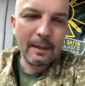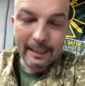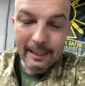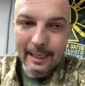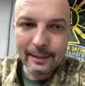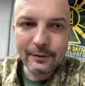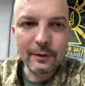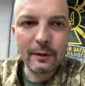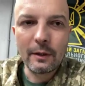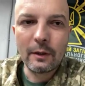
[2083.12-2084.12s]
at night
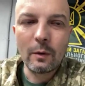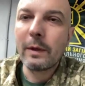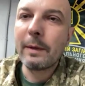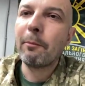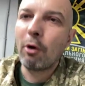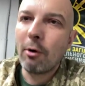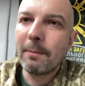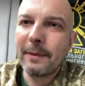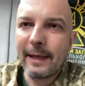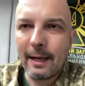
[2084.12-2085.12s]
we
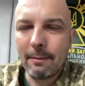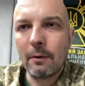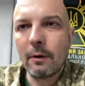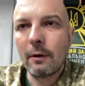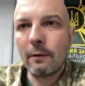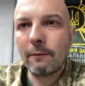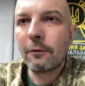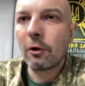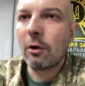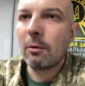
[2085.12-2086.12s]
bombed them uh,
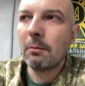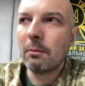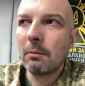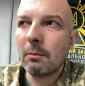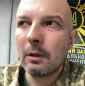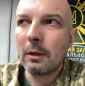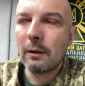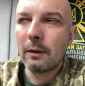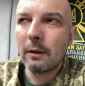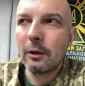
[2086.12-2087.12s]
from
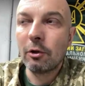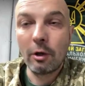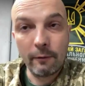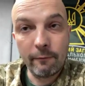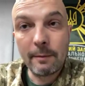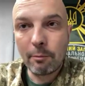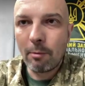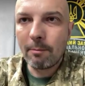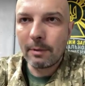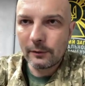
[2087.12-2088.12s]
UAV uh,
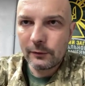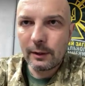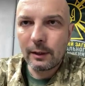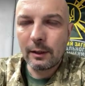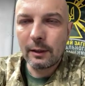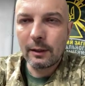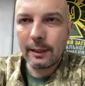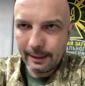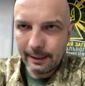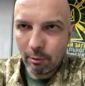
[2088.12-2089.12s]
bombers, uh,
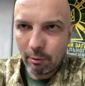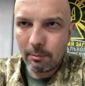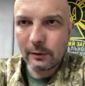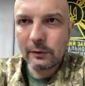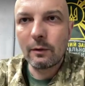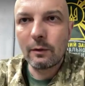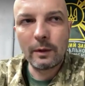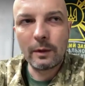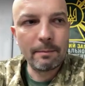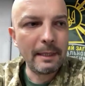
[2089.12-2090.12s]
night bombers,
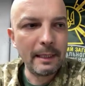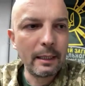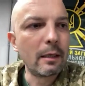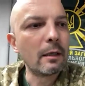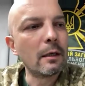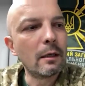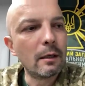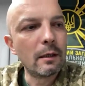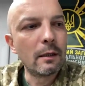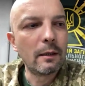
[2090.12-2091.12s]
with big
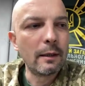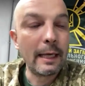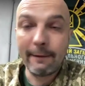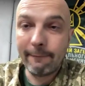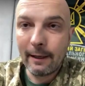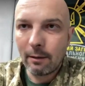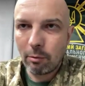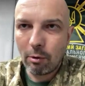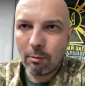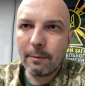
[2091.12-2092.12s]
aerial
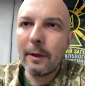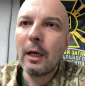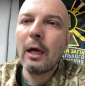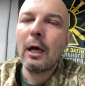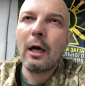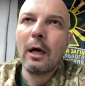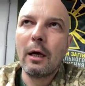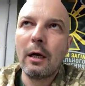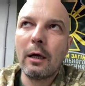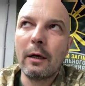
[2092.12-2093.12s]

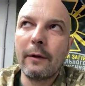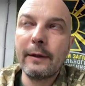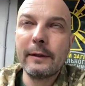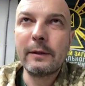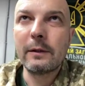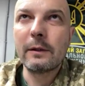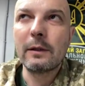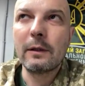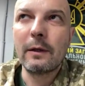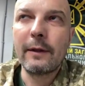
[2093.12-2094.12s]
bomb. this
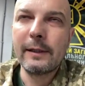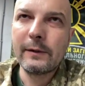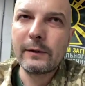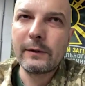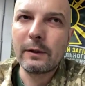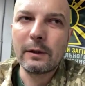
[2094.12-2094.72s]
this